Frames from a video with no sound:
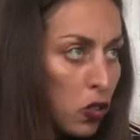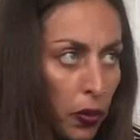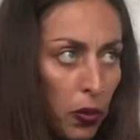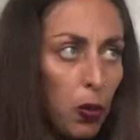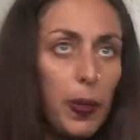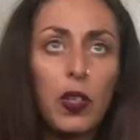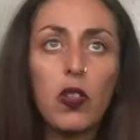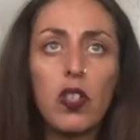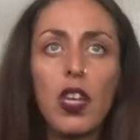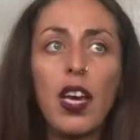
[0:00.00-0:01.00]
true
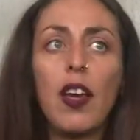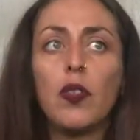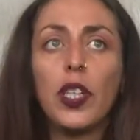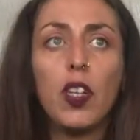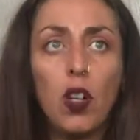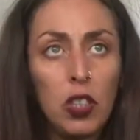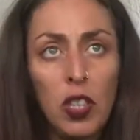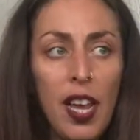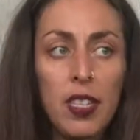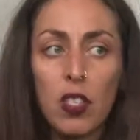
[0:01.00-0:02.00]
because every culture
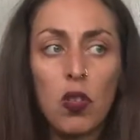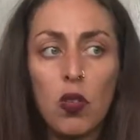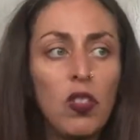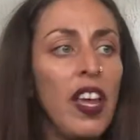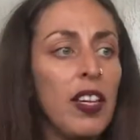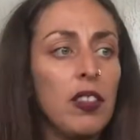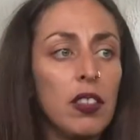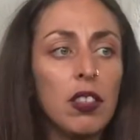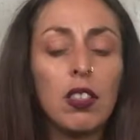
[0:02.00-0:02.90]
has its own dance.